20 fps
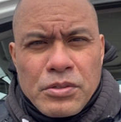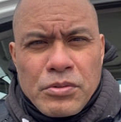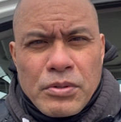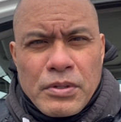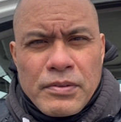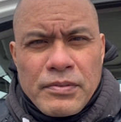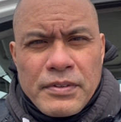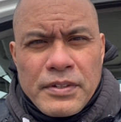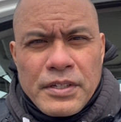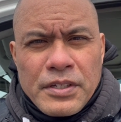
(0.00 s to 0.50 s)
quick
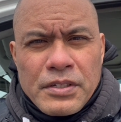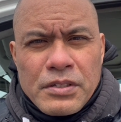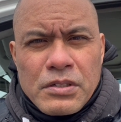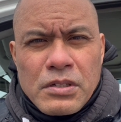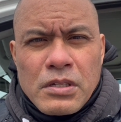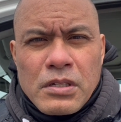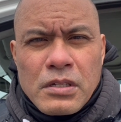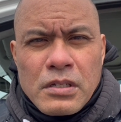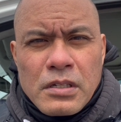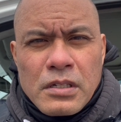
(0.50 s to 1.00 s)
video,
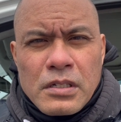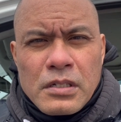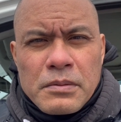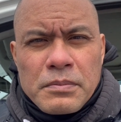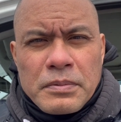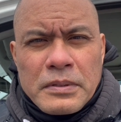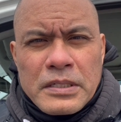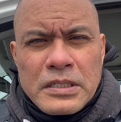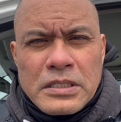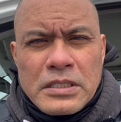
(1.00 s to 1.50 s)

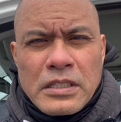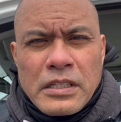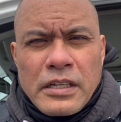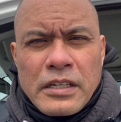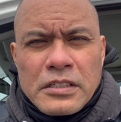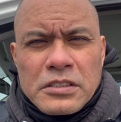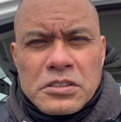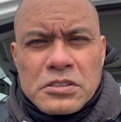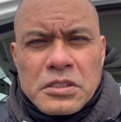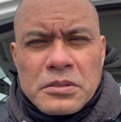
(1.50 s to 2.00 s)
please
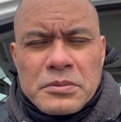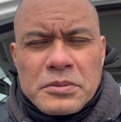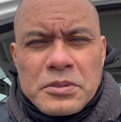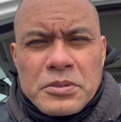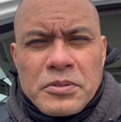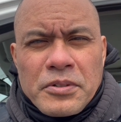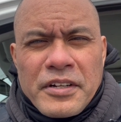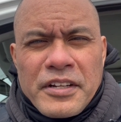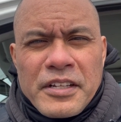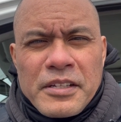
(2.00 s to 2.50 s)
like,
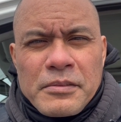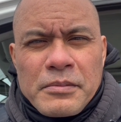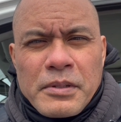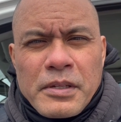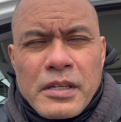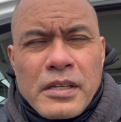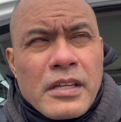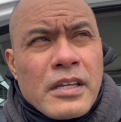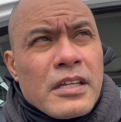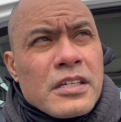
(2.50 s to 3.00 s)
subscribe,
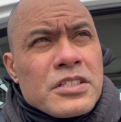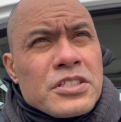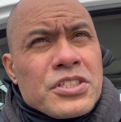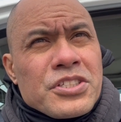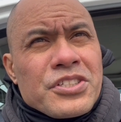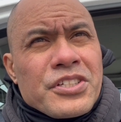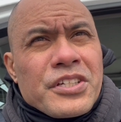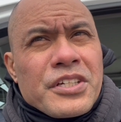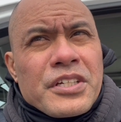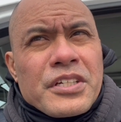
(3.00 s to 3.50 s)

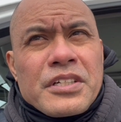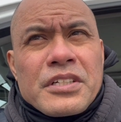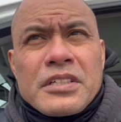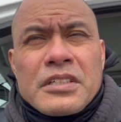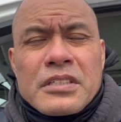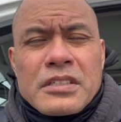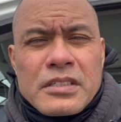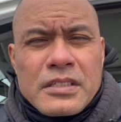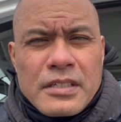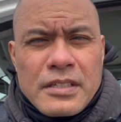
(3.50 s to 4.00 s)

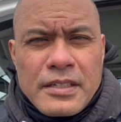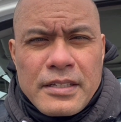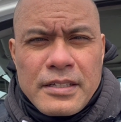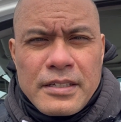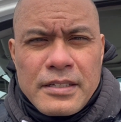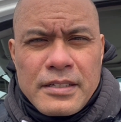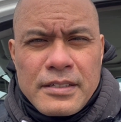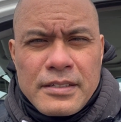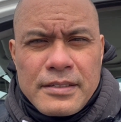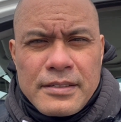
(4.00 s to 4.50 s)
share,
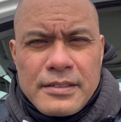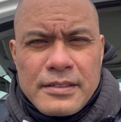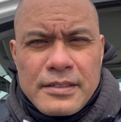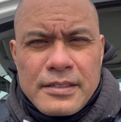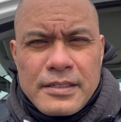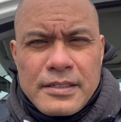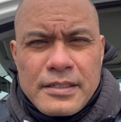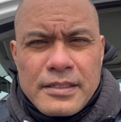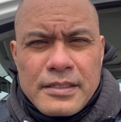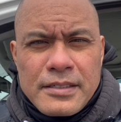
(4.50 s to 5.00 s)
and
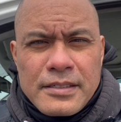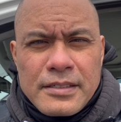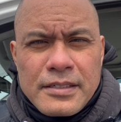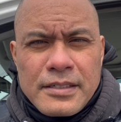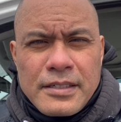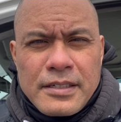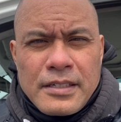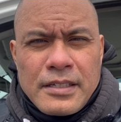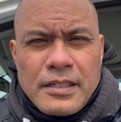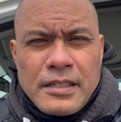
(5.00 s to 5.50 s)

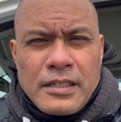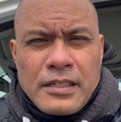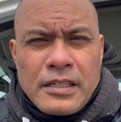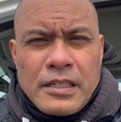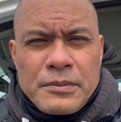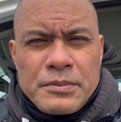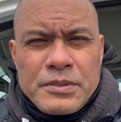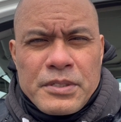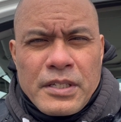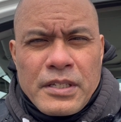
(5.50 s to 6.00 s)

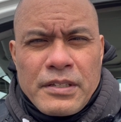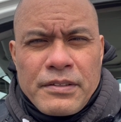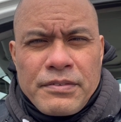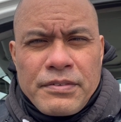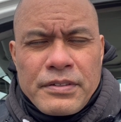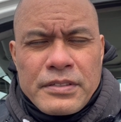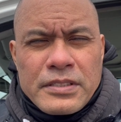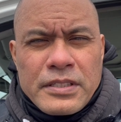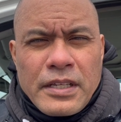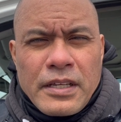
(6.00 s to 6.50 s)
keep
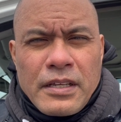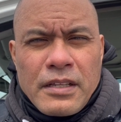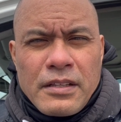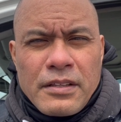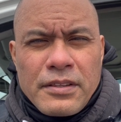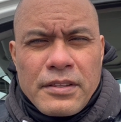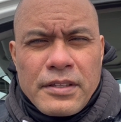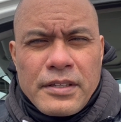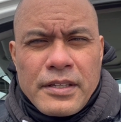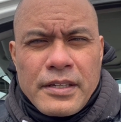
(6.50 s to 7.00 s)
safe, stay
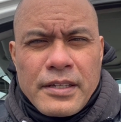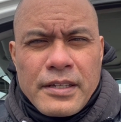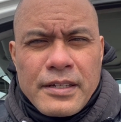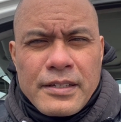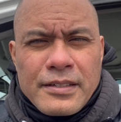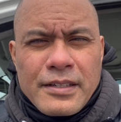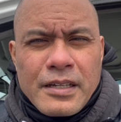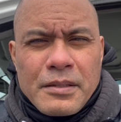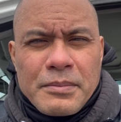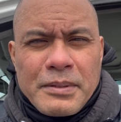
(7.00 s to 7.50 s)
healthy, and God